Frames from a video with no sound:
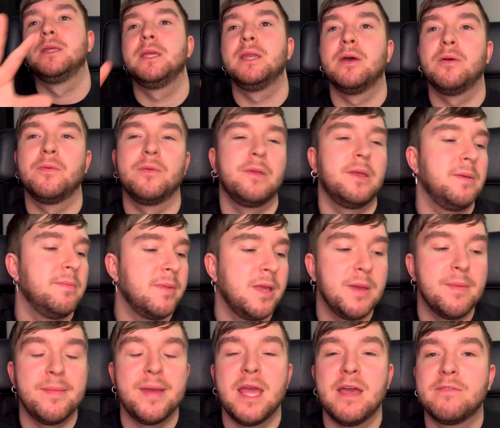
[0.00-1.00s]
You know, you may,
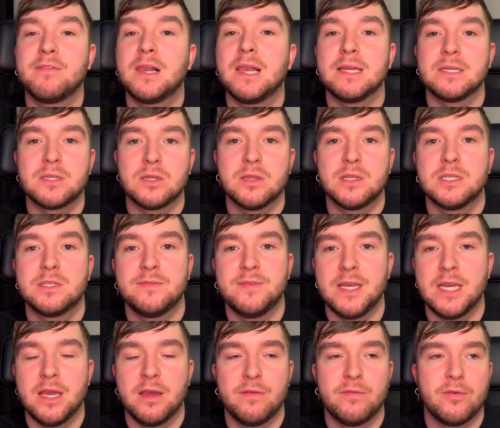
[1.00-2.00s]
you may have clicked on this
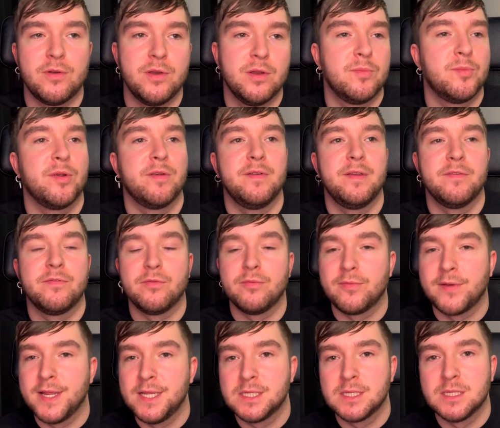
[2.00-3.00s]
video for a number of different
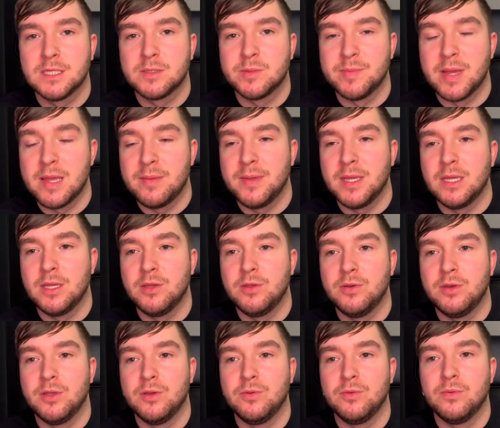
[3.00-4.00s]
reasons. Maybe you
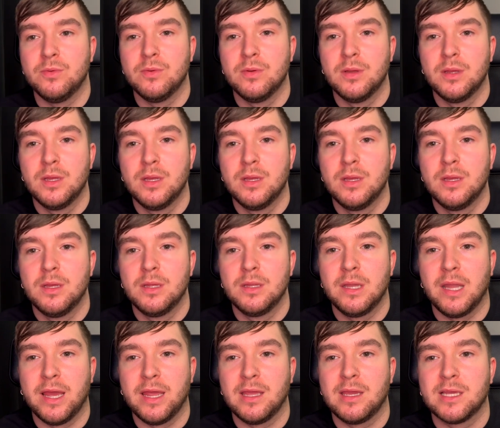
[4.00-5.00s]
do
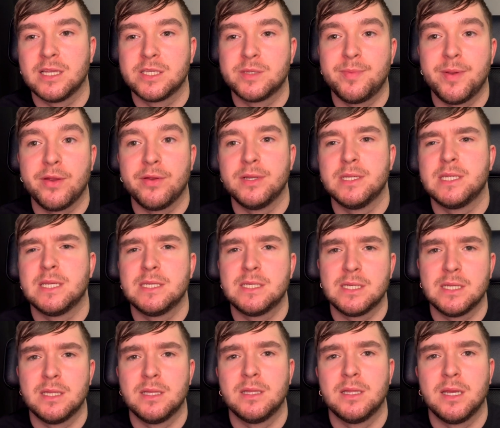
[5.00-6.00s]
like experience this
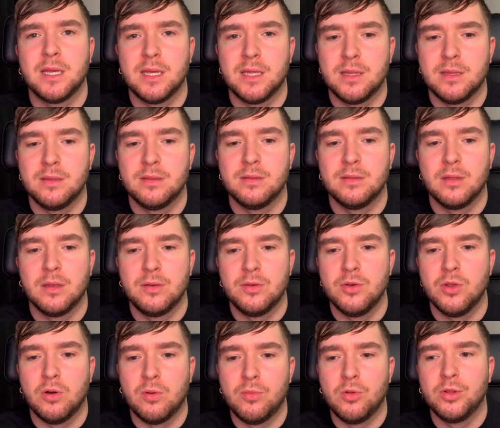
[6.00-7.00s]
in in
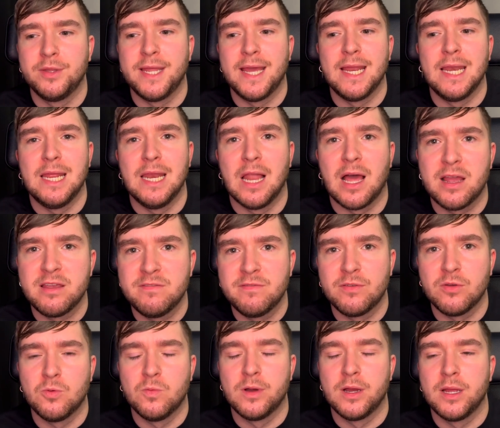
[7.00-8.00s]
normal daily life
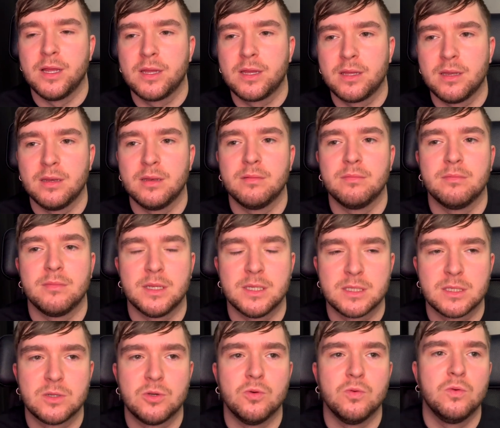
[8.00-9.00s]
at work and at
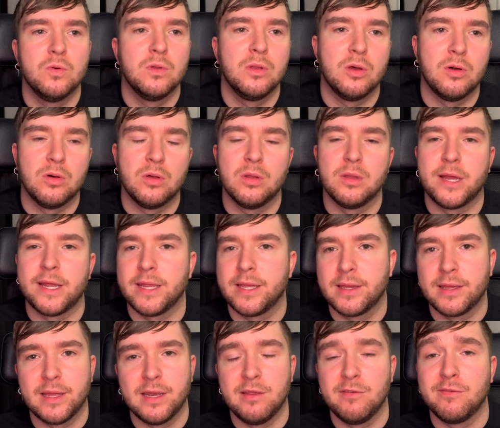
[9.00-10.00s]
school or
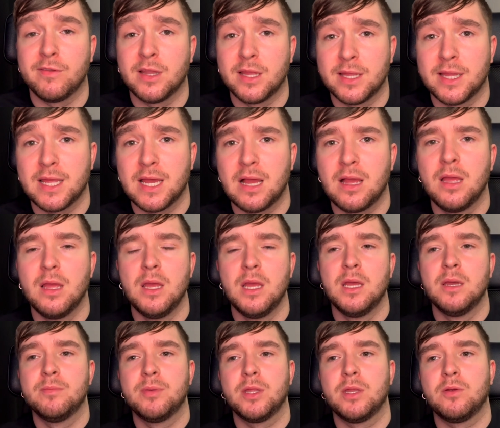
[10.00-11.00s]
like anything like that.
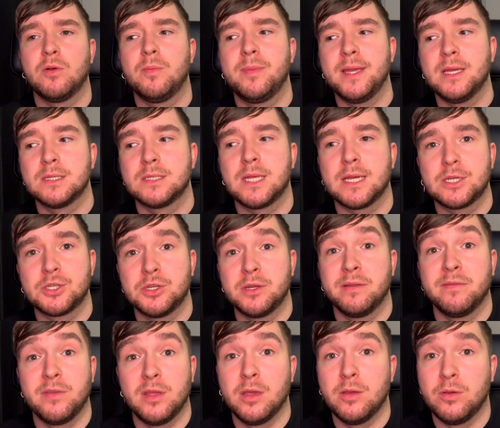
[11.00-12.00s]
But there will be a section
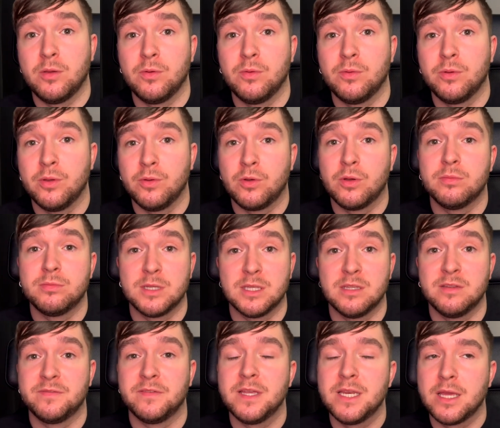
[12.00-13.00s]
of you who, who come to
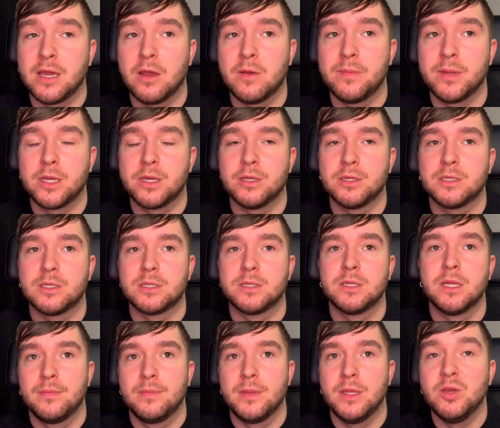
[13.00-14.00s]
this video
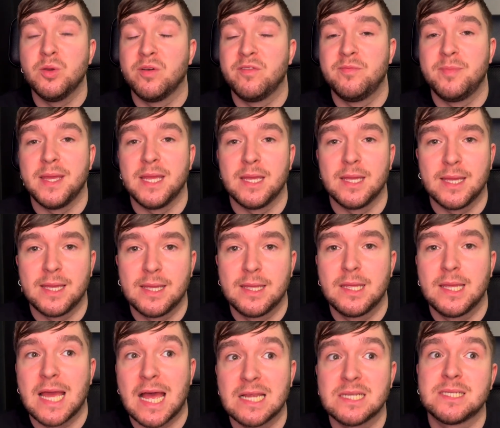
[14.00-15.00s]
because you have been
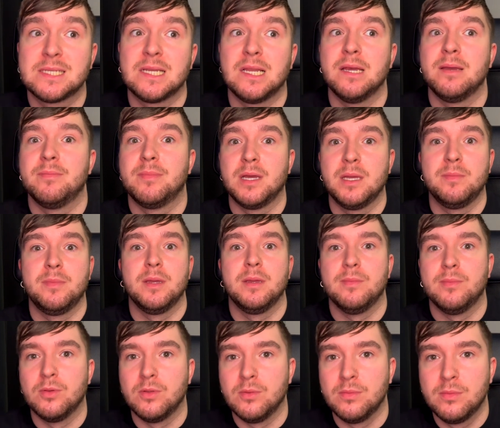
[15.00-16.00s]
gaslit by
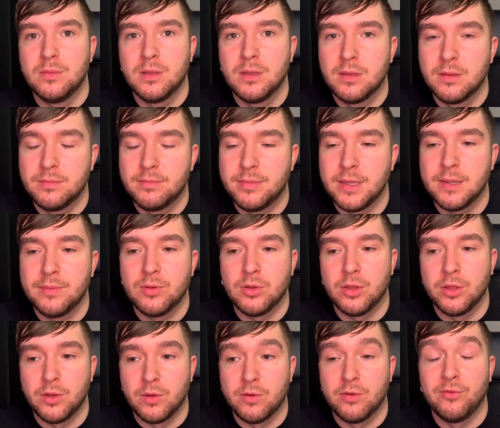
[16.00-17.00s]
people, people
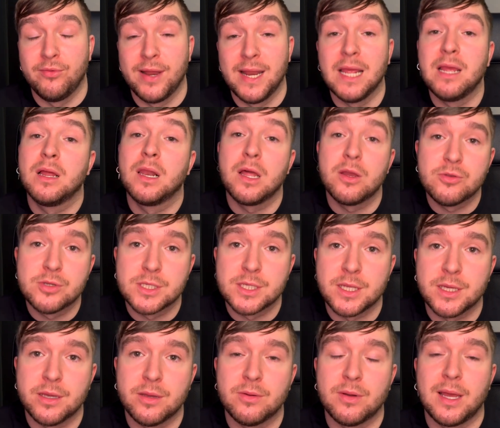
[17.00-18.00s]
who are really close
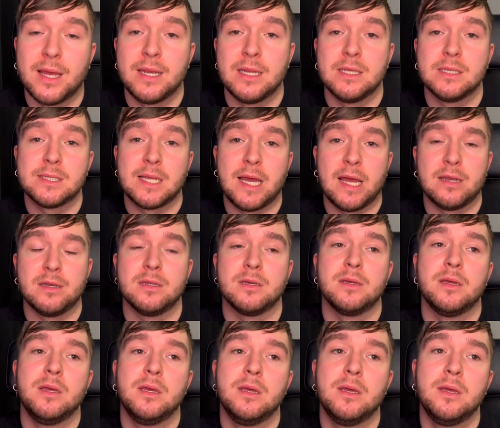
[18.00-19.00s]
to you, and it's had
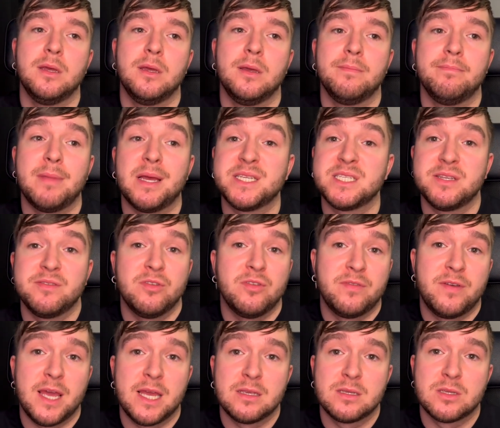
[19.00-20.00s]
massive
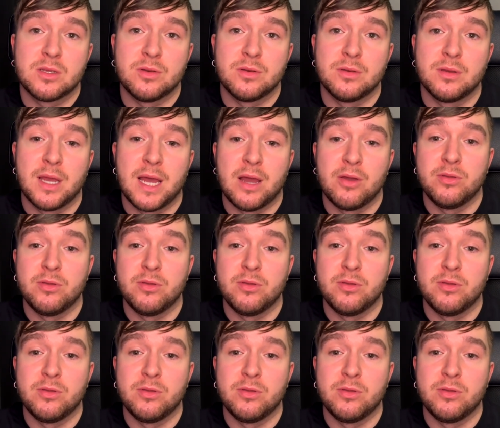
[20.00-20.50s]
effects on how